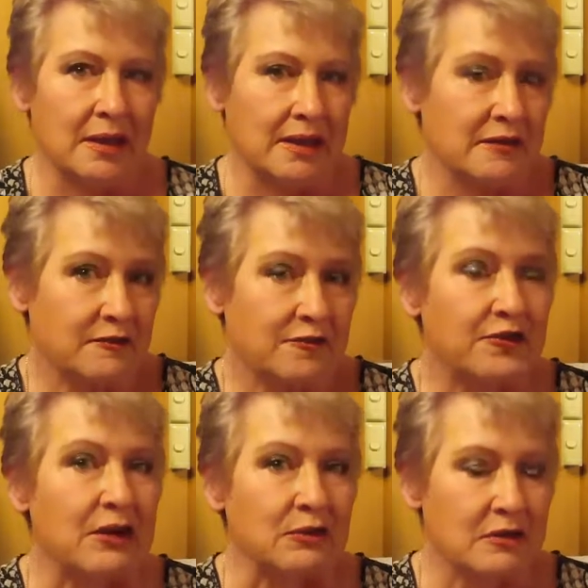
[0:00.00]
And it
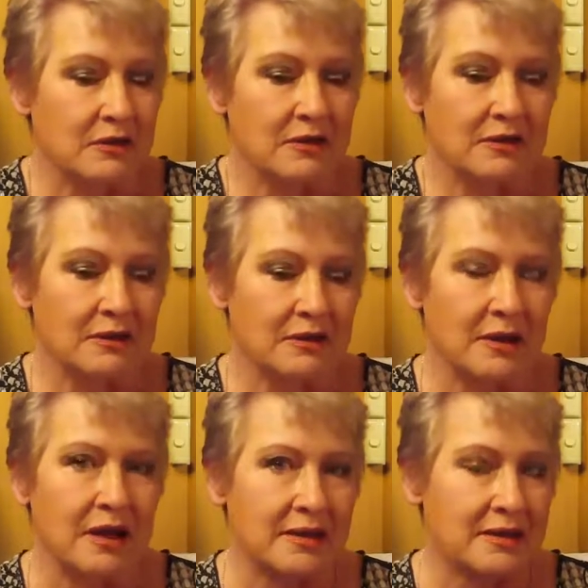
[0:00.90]
felt
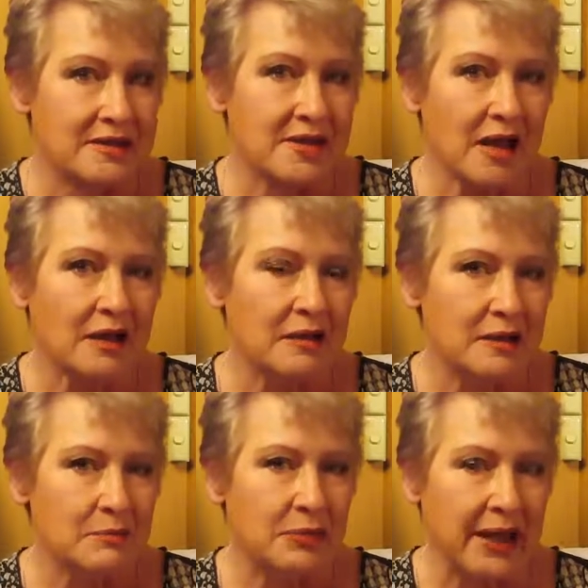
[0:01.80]
like this
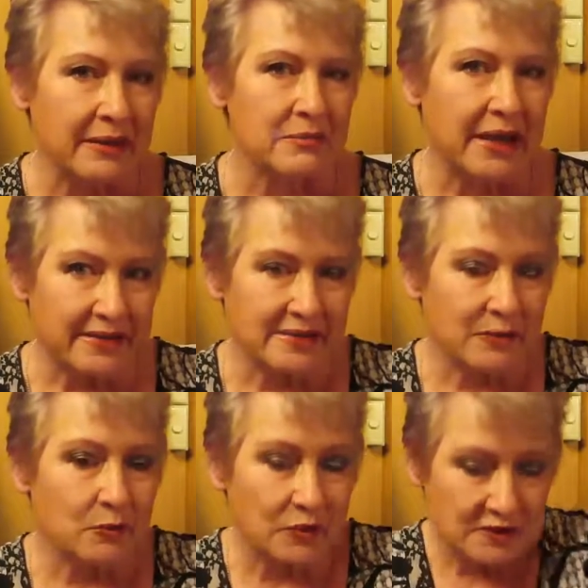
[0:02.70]
ugly black
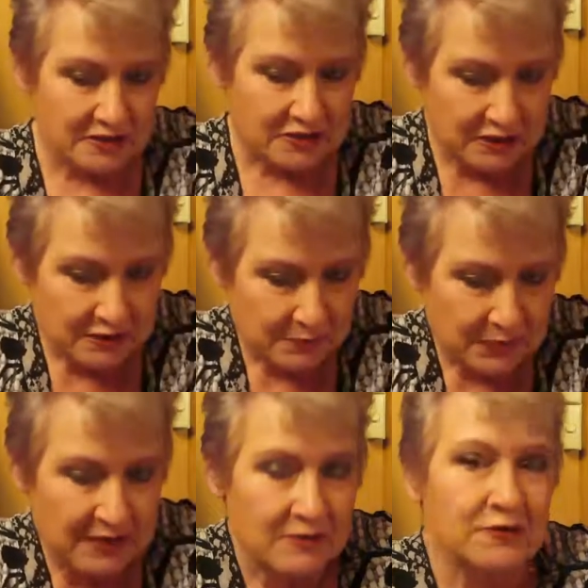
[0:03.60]
mess was just
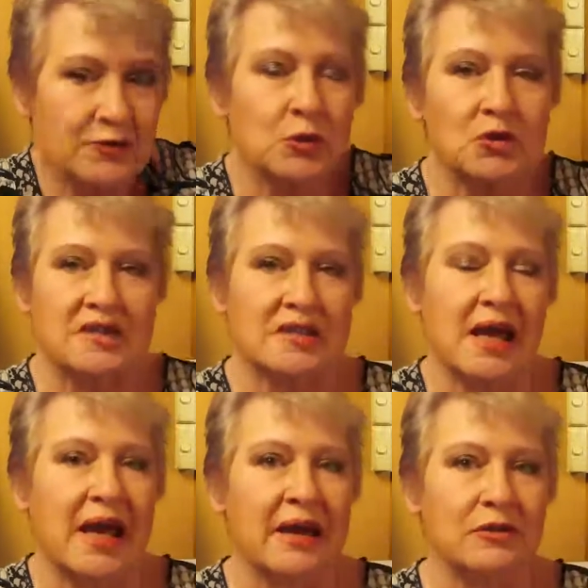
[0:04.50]
being forced
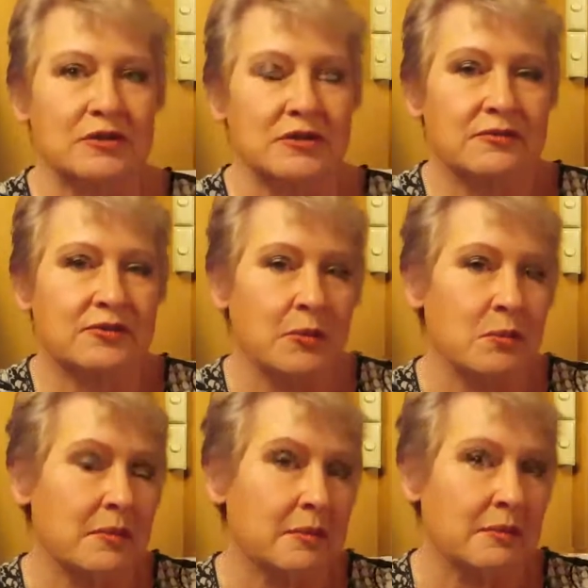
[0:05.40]
out
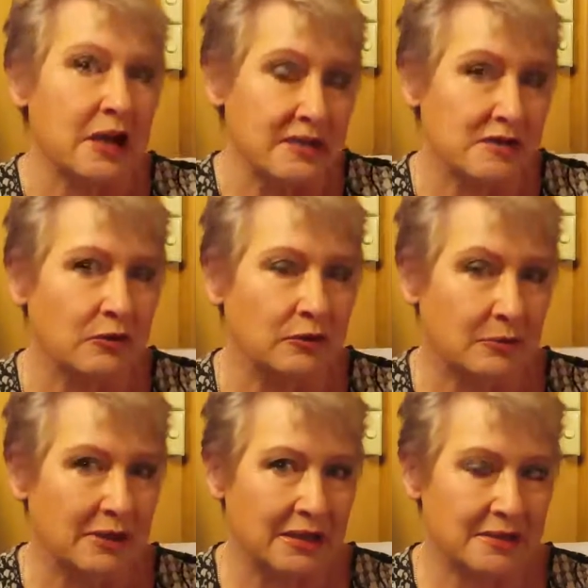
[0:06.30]
from my
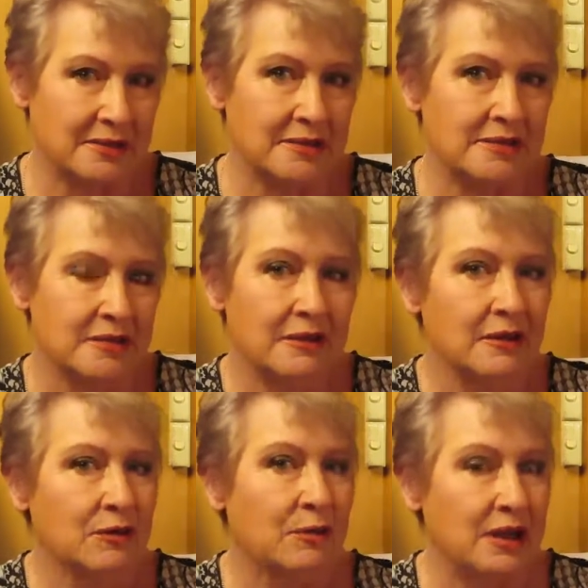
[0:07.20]
solar plexus
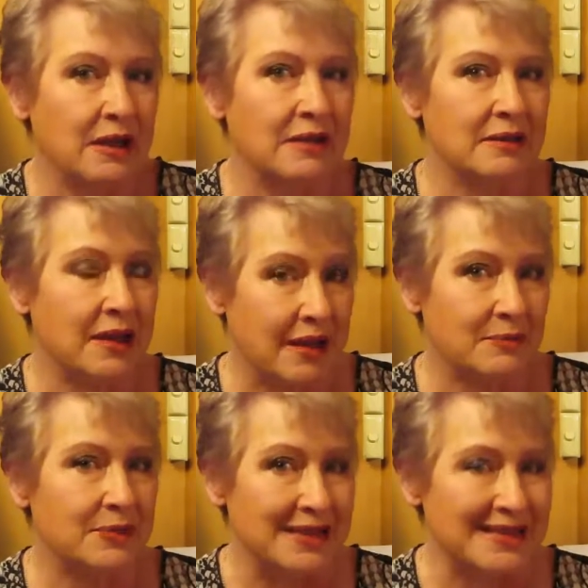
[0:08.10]
where it
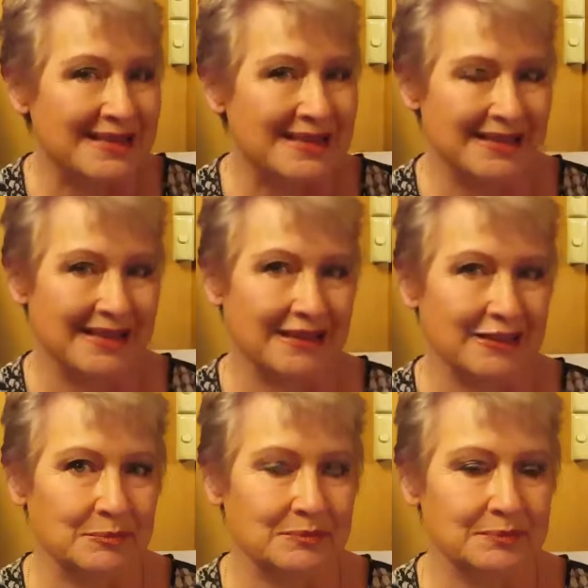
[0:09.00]
had been sitting.